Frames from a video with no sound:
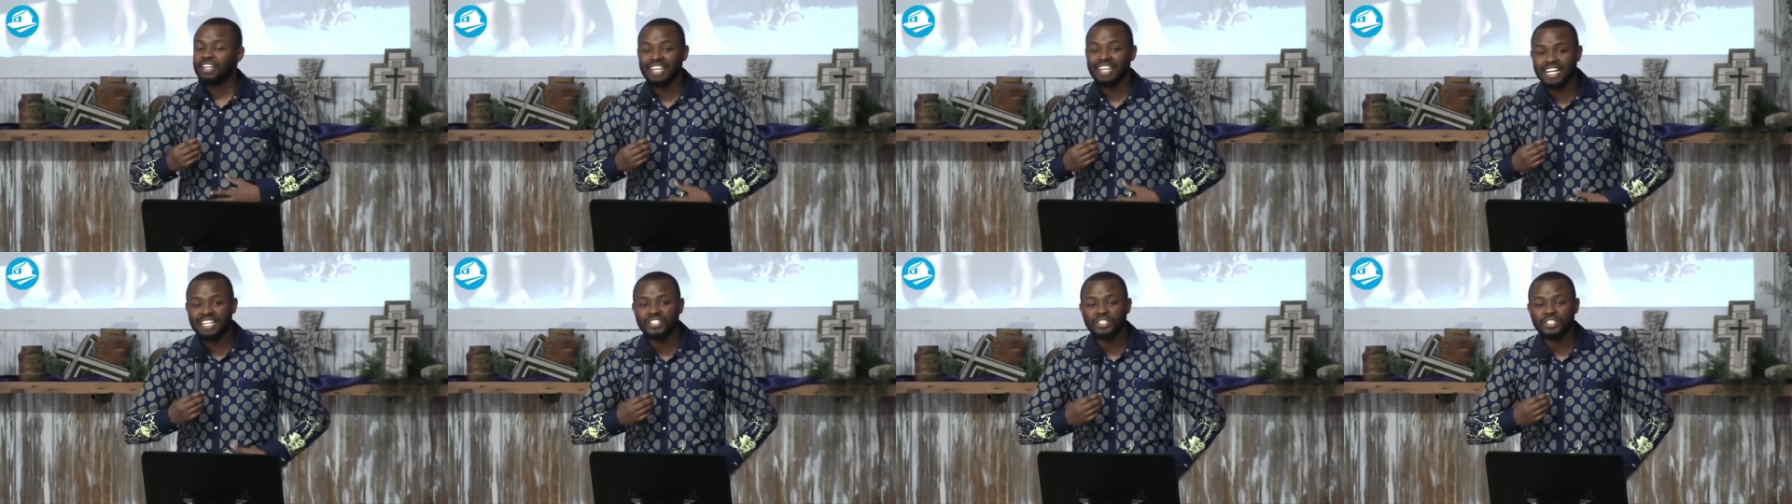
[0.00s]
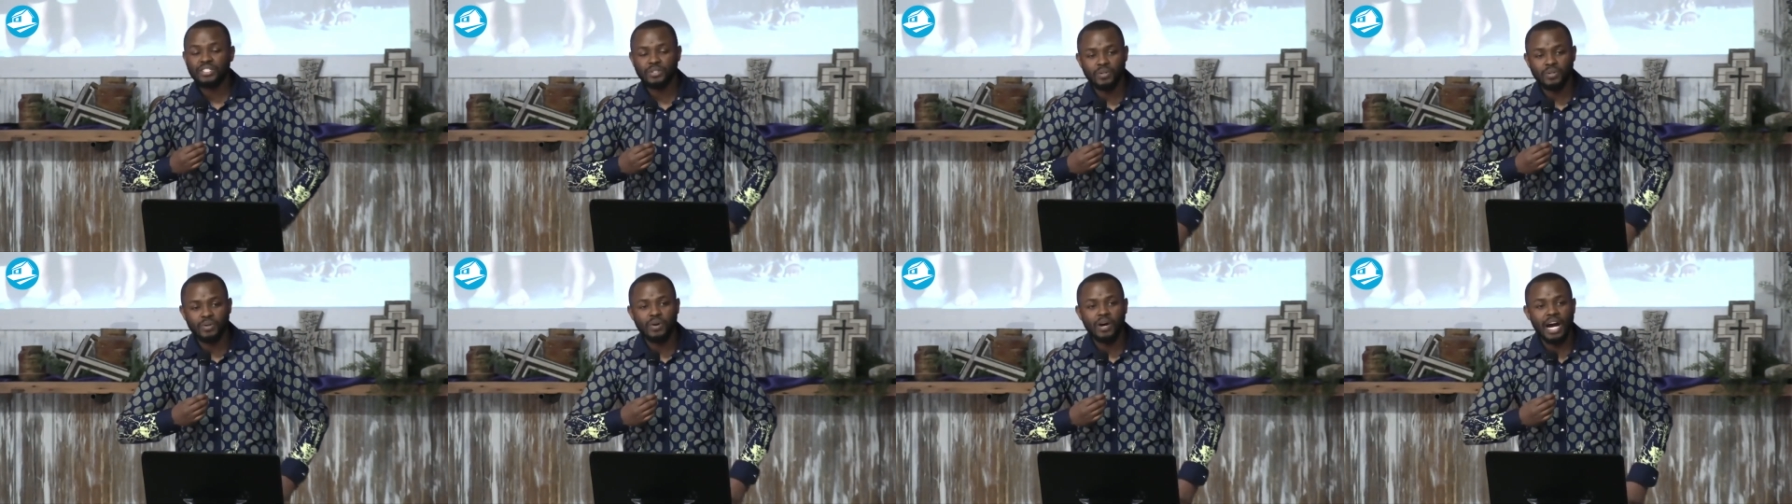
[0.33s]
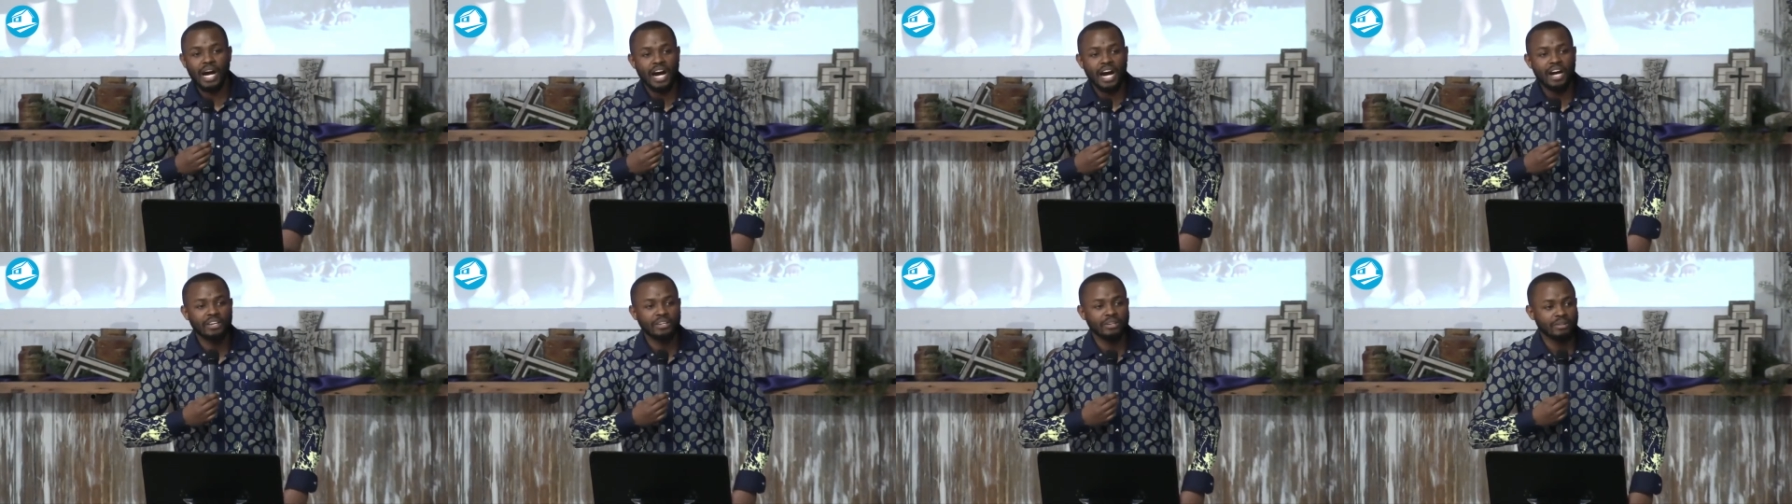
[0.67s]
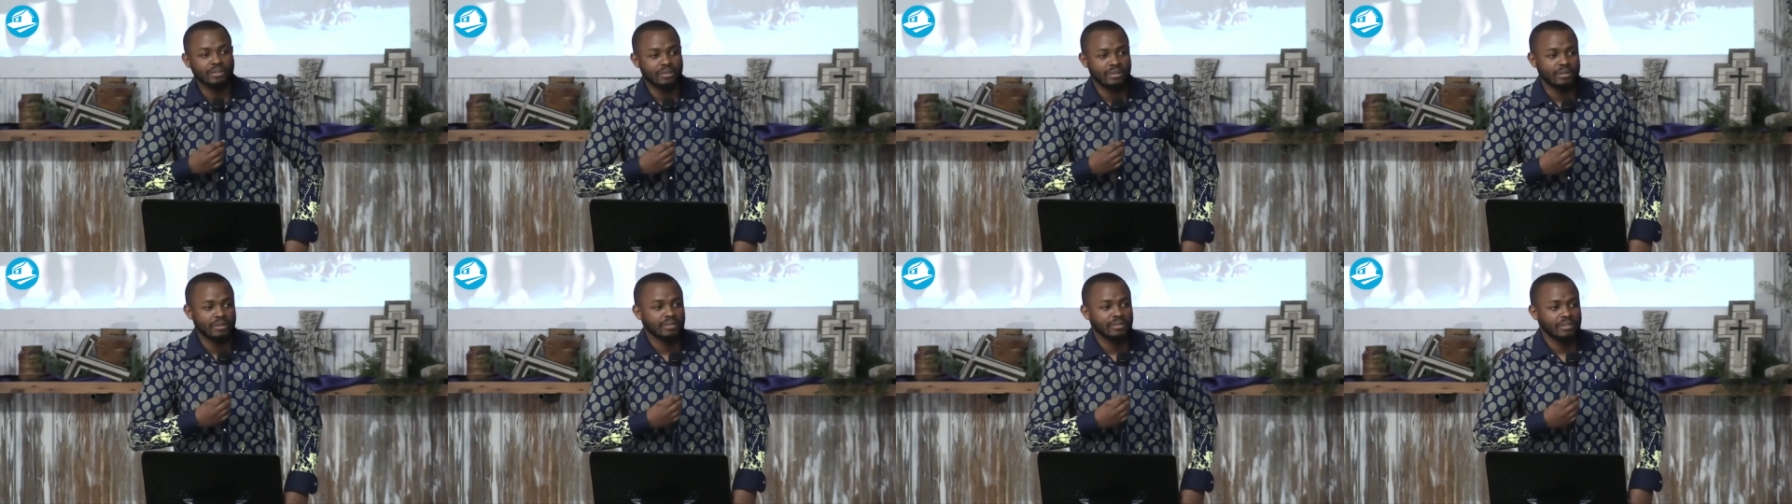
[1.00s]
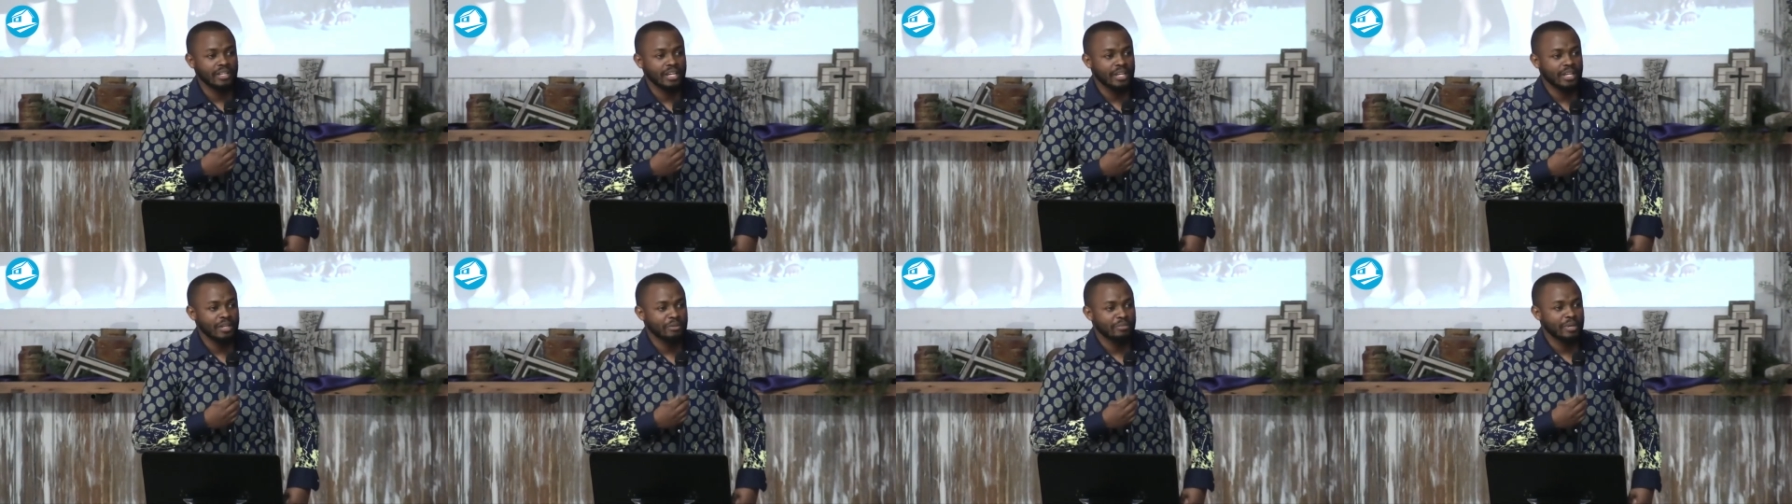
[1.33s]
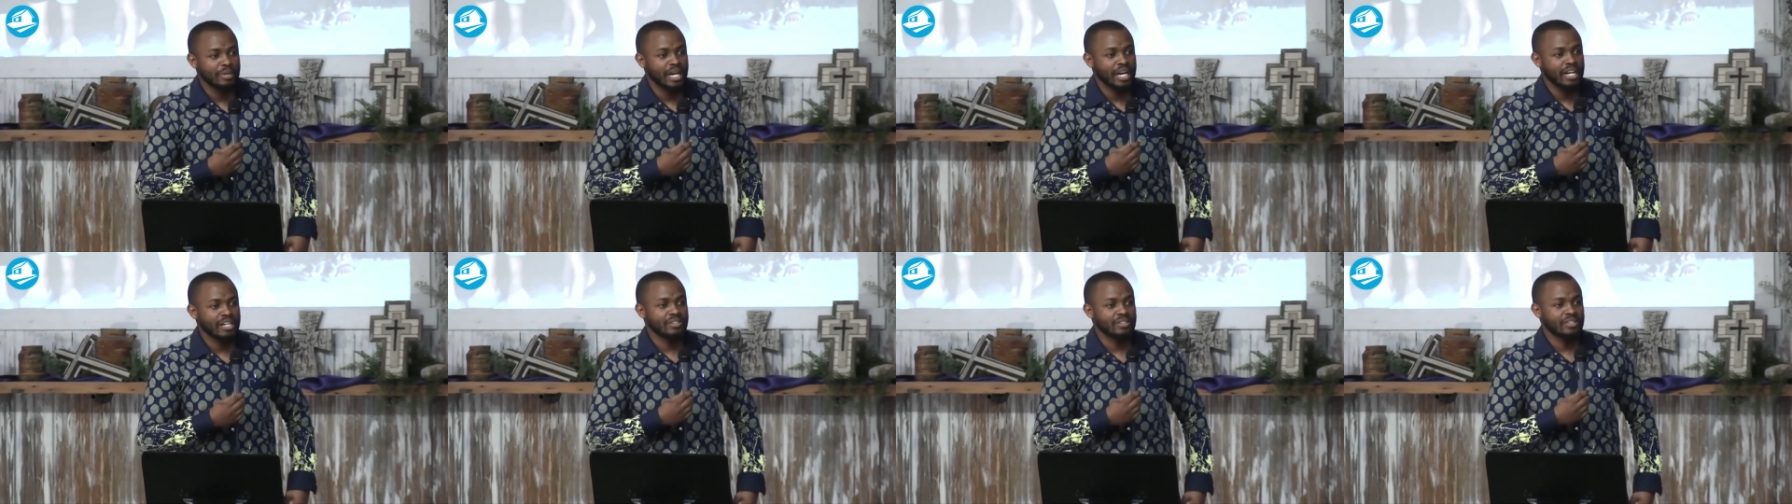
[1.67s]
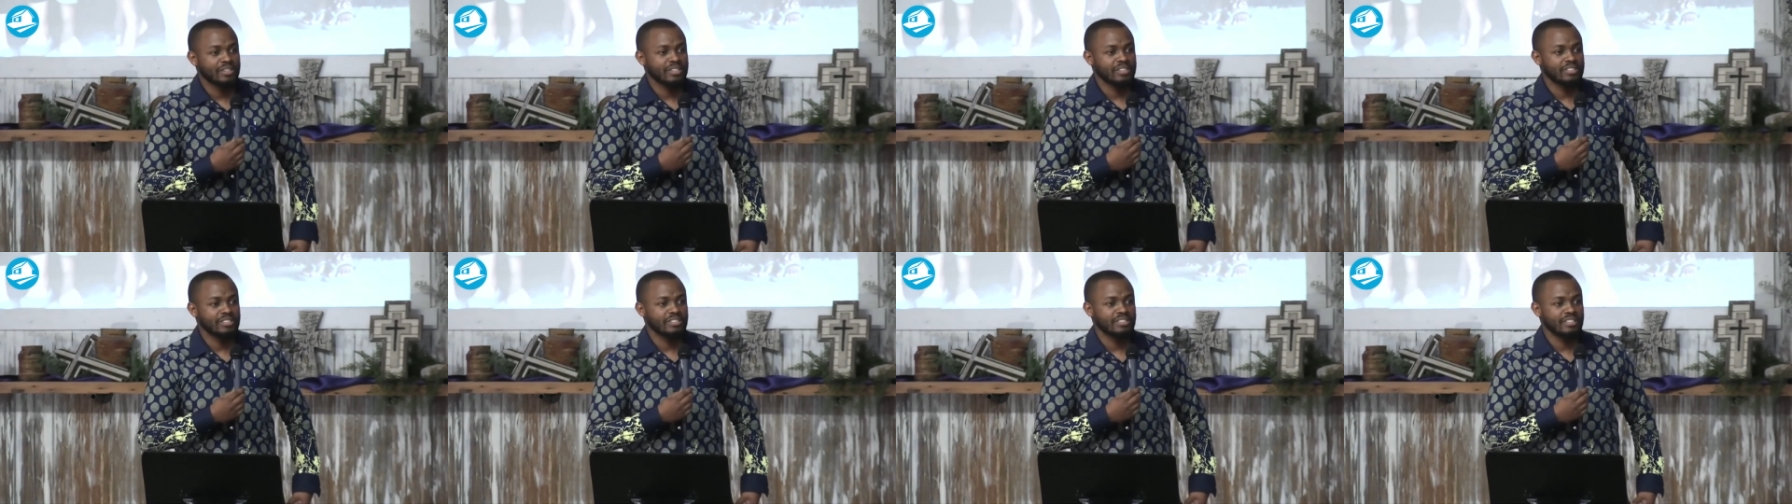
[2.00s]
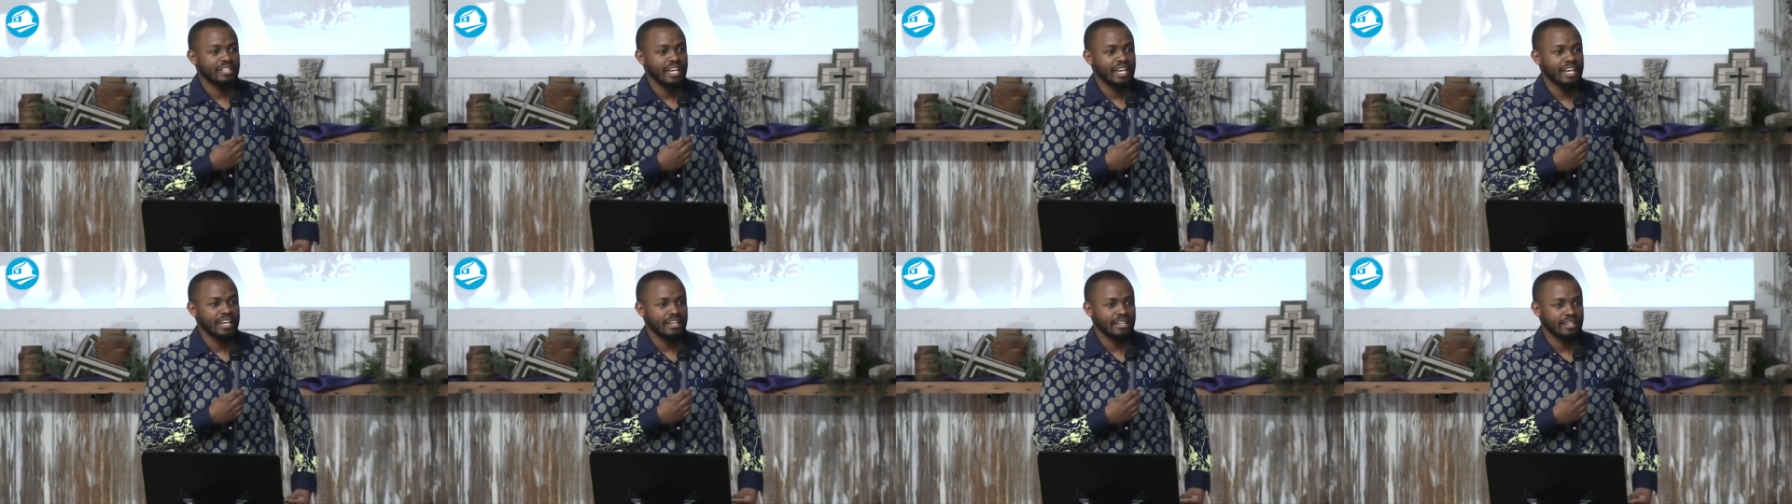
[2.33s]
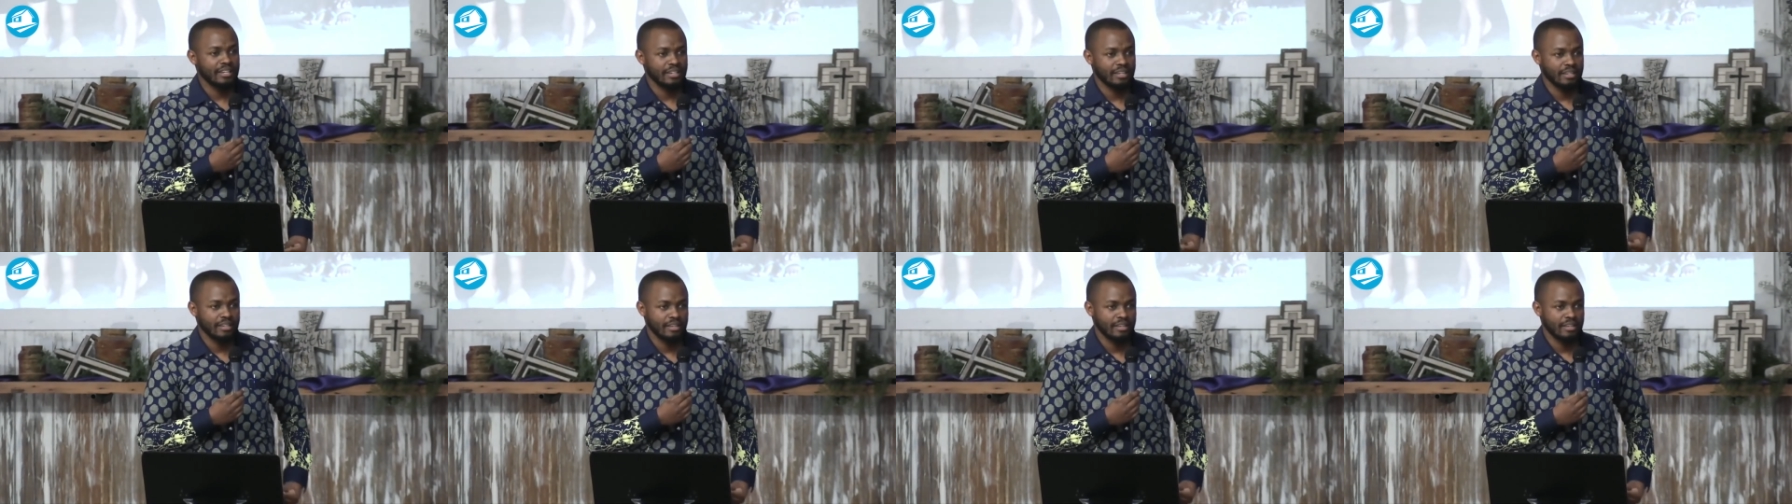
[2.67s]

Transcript: That's not how you go there. You may actually stay.